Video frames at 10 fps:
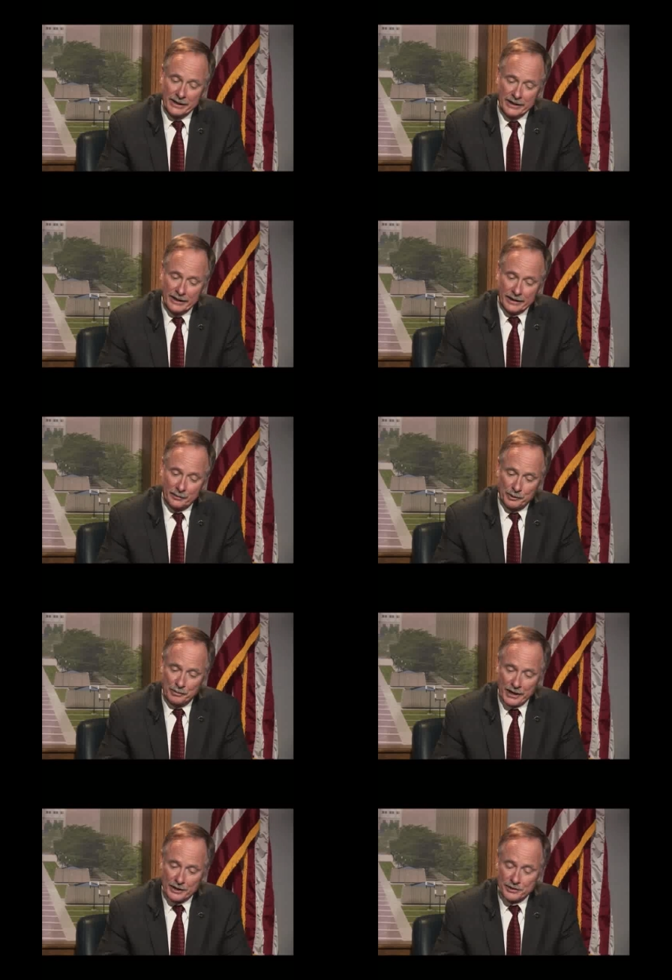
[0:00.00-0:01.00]
I got a real
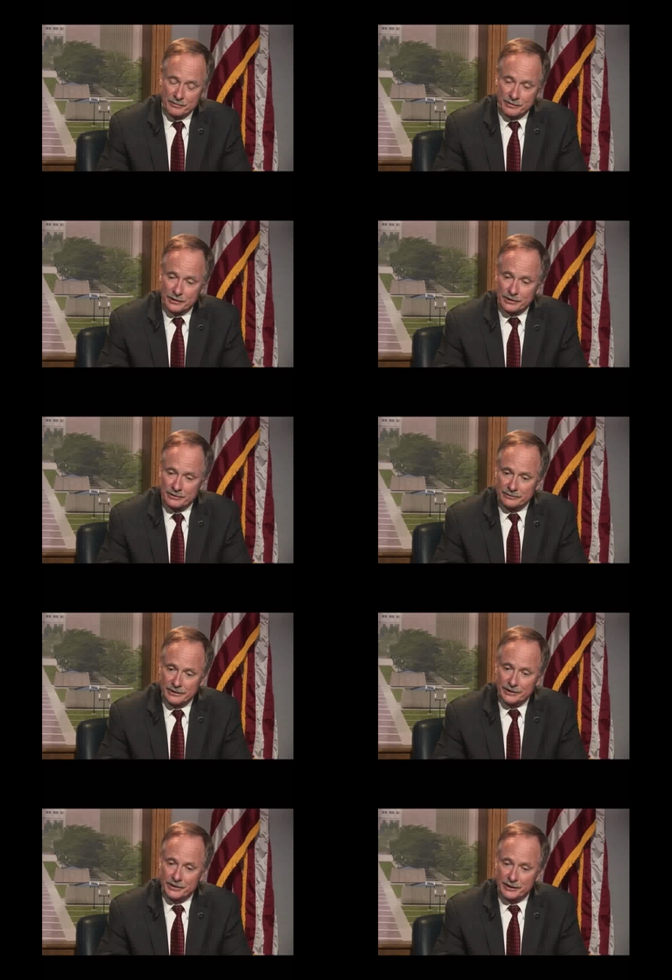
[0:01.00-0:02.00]
passion for
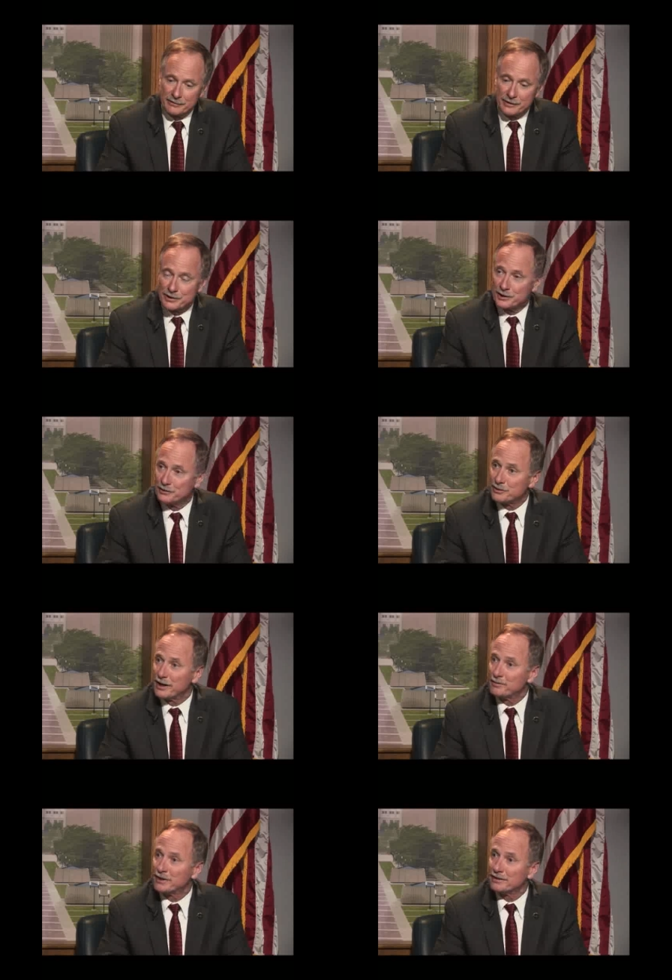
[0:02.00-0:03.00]
hunting, fishing,
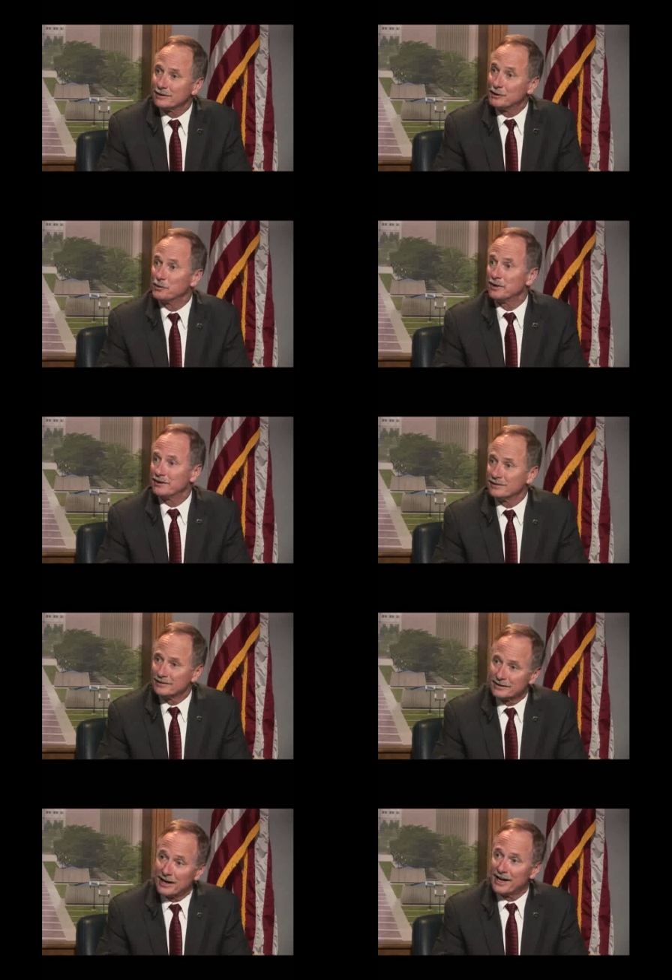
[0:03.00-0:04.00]
trapping, canoeing,
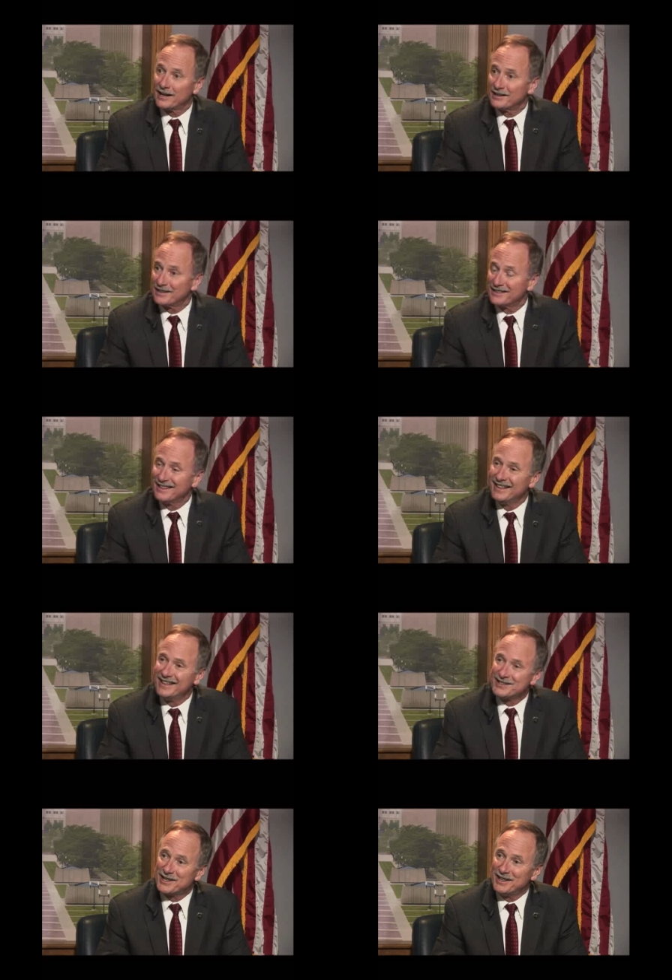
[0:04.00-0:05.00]
kayaking,
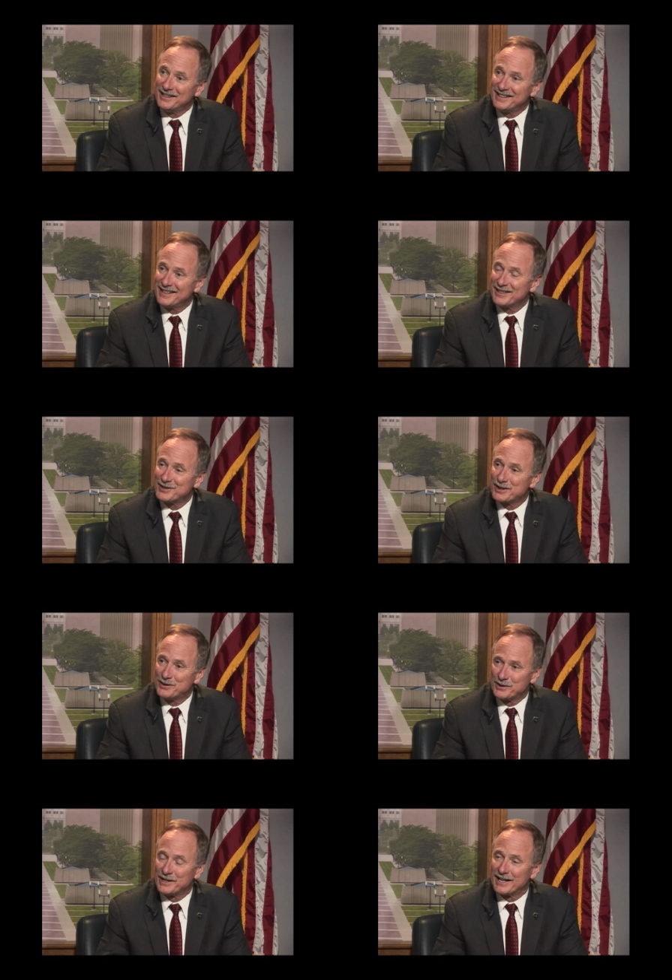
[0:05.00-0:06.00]
skiing, and so I
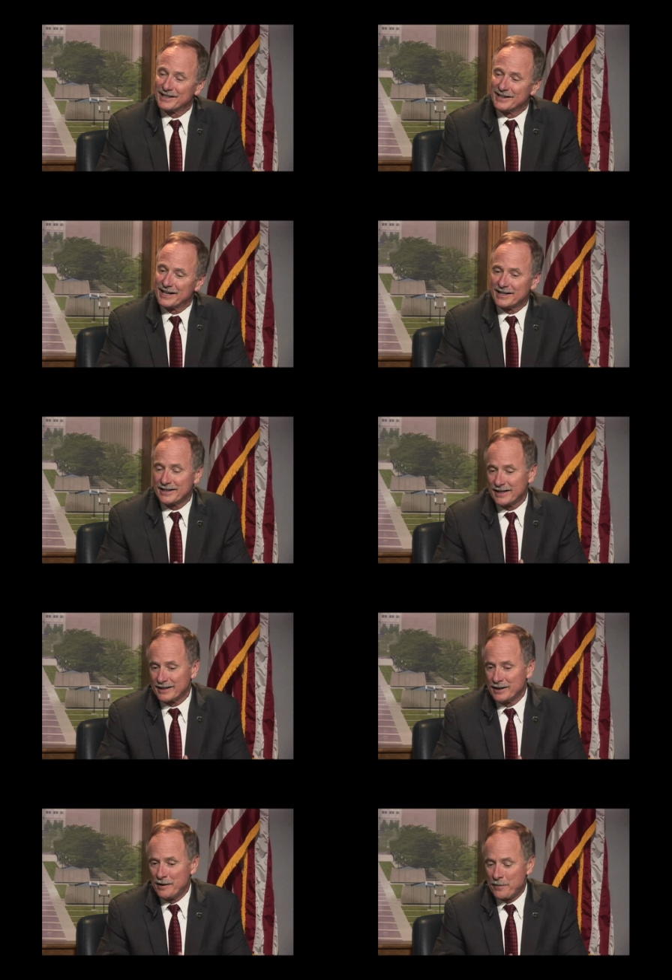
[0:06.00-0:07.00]
do a lot of that. And
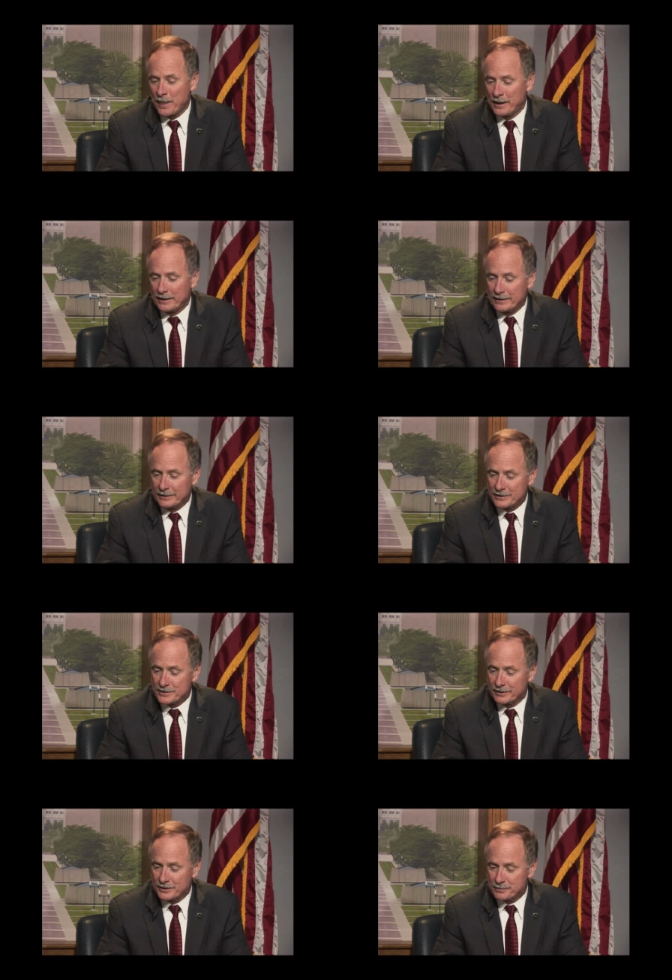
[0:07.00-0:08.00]
then I
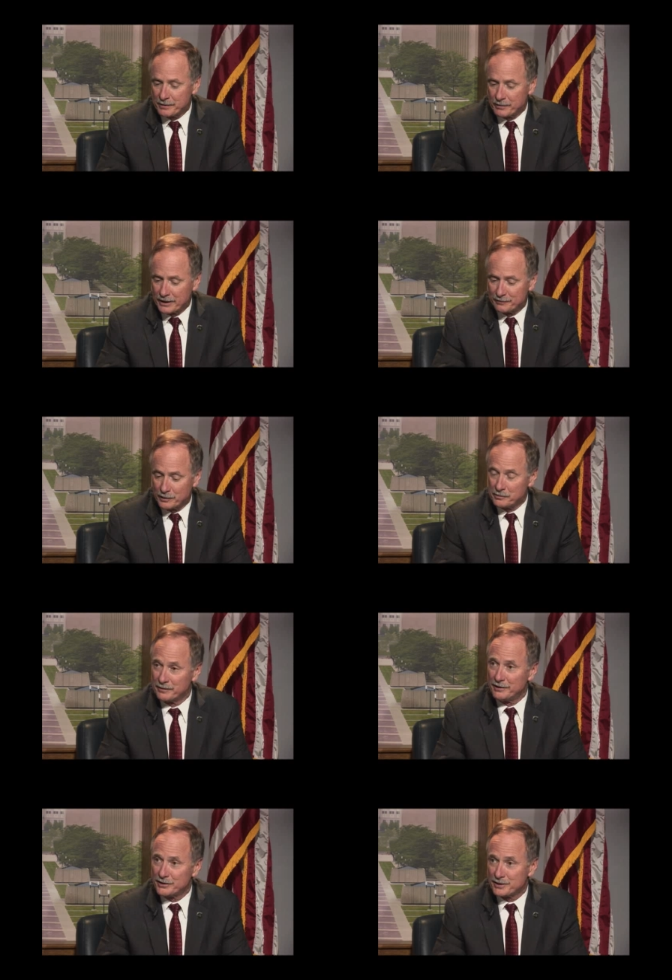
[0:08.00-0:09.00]
spent my
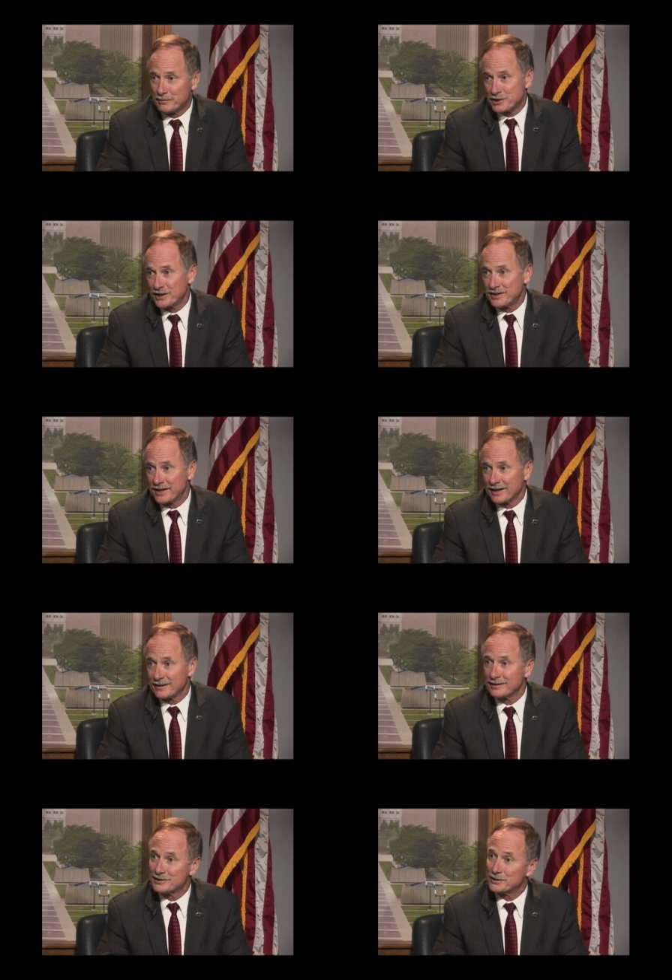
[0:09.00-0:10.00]
formative years at Michigan
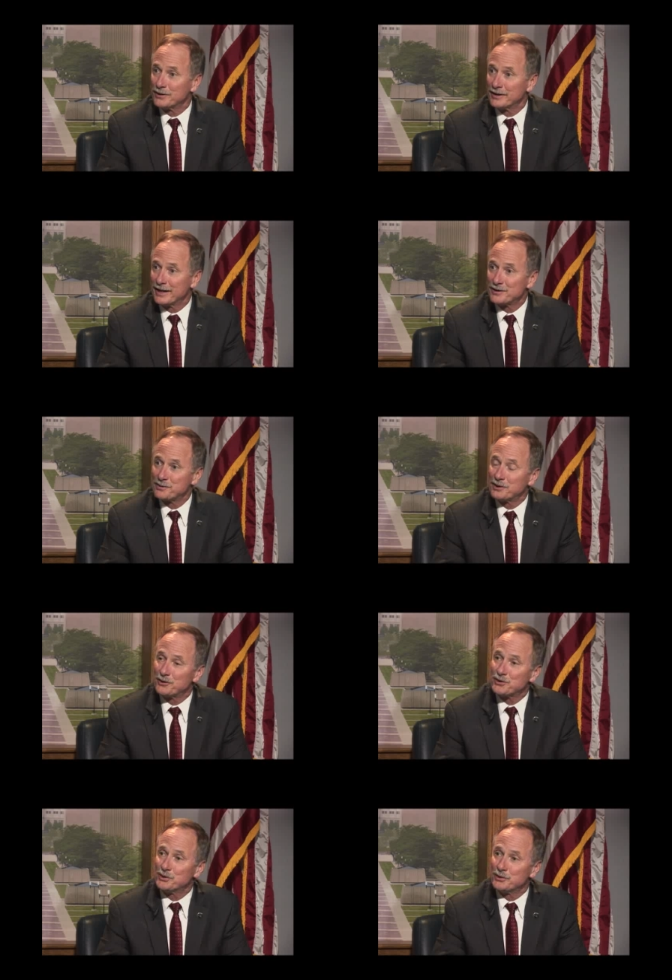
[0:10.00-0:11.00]
Tech. So that's one of
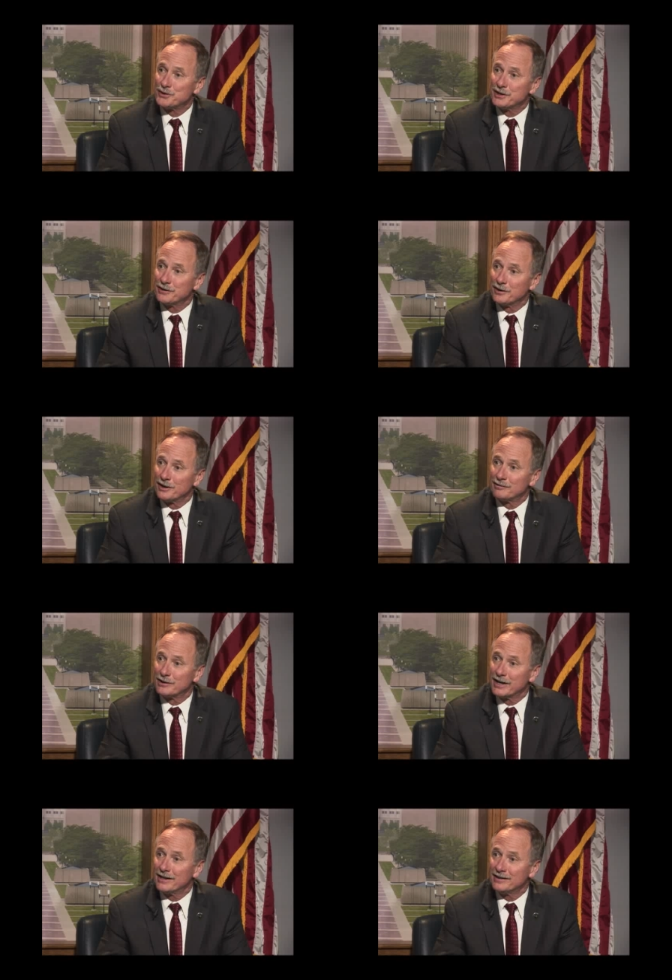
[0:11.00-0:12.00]
those schools you either love or
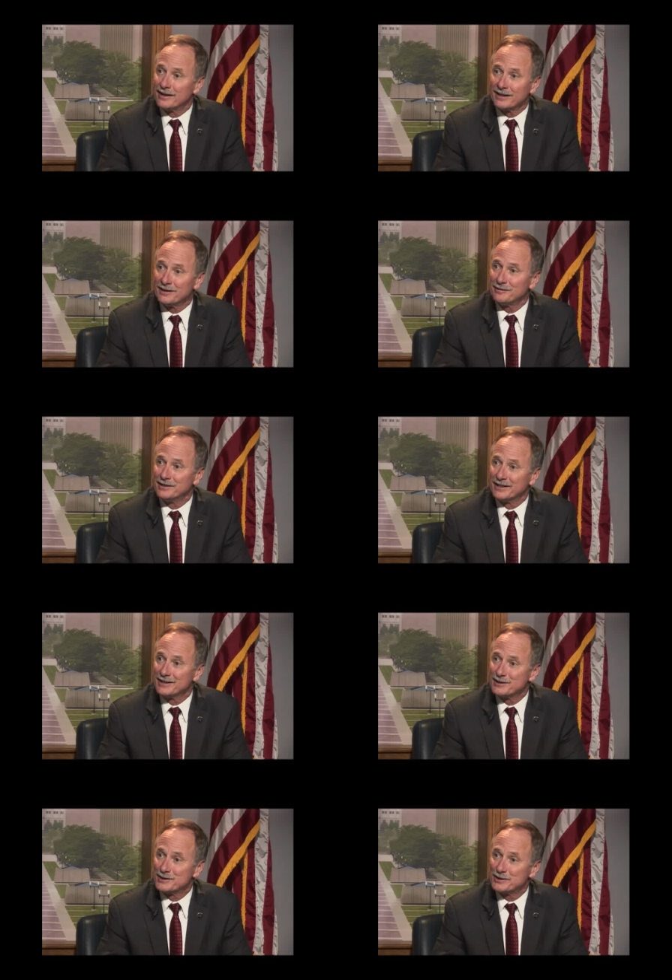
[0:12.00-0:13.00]
hate, and I loved it.
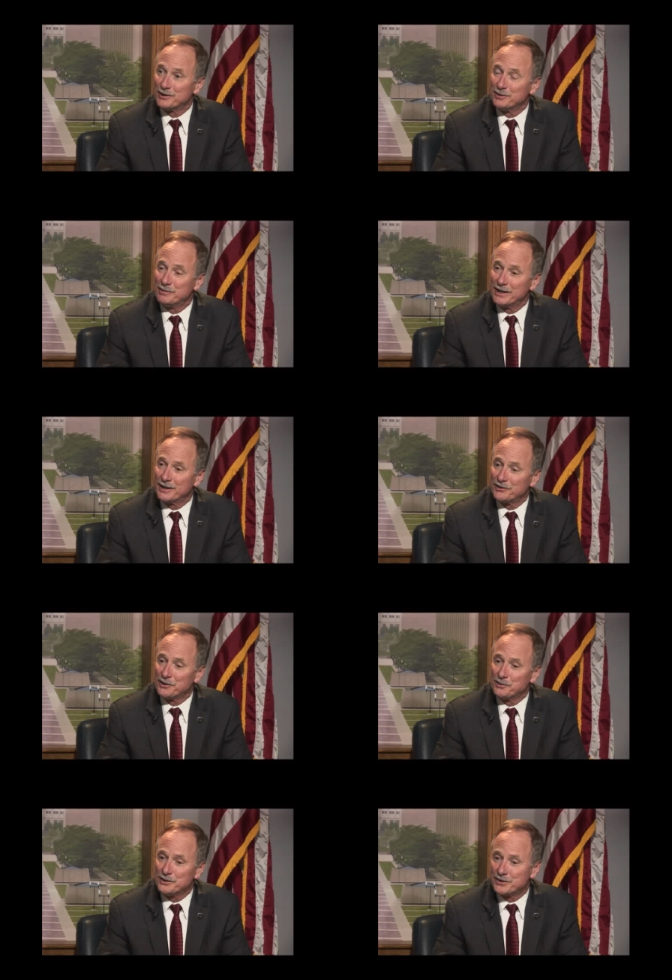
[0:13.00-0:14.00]
And so being out in
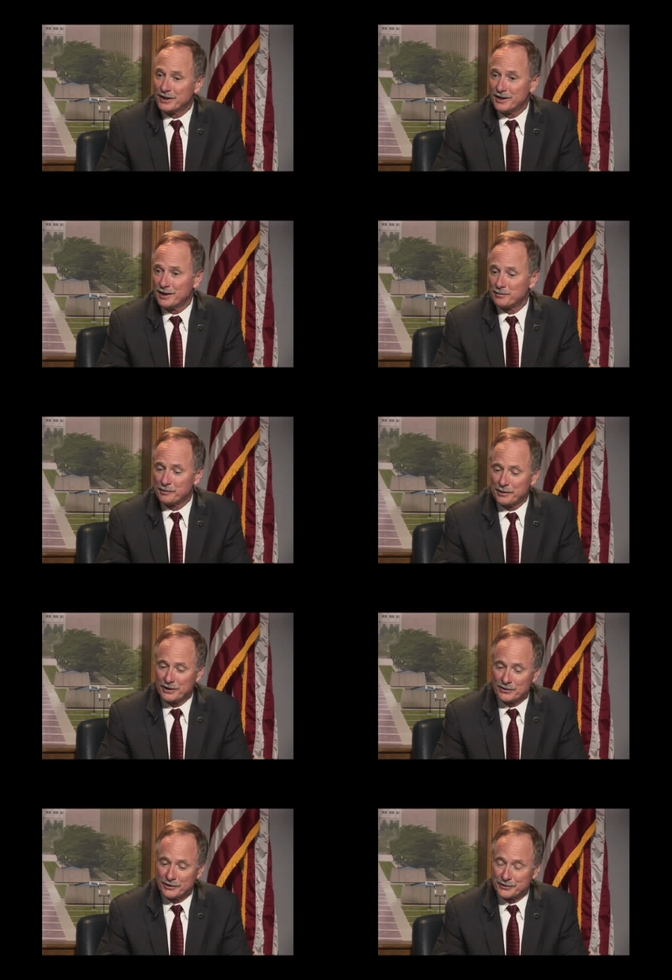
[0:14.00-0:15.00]
the woods and in the Upper
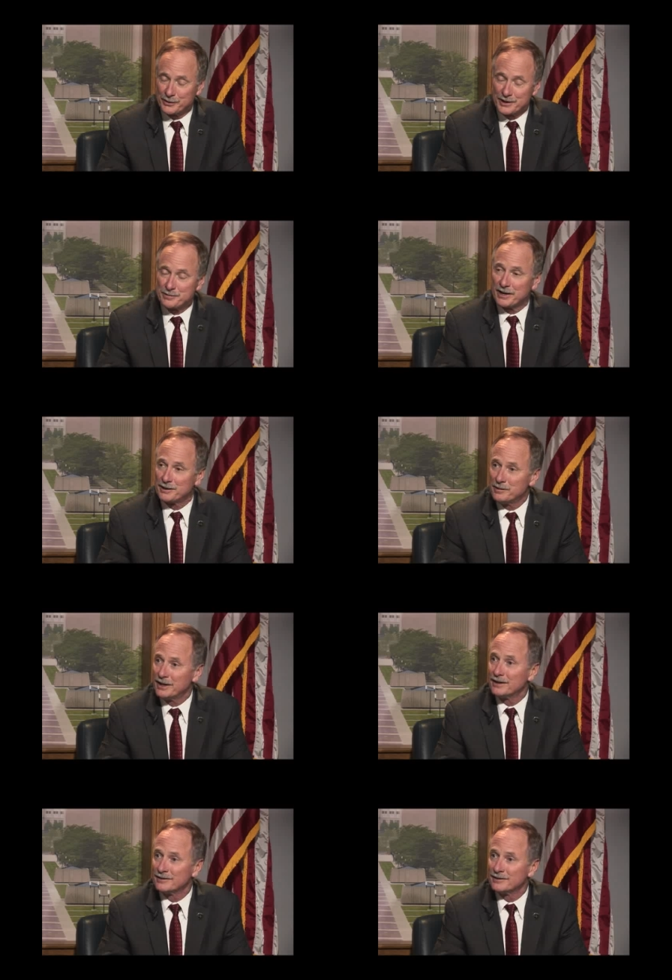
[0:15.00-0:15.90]
Peninsula, it's a great spot to be.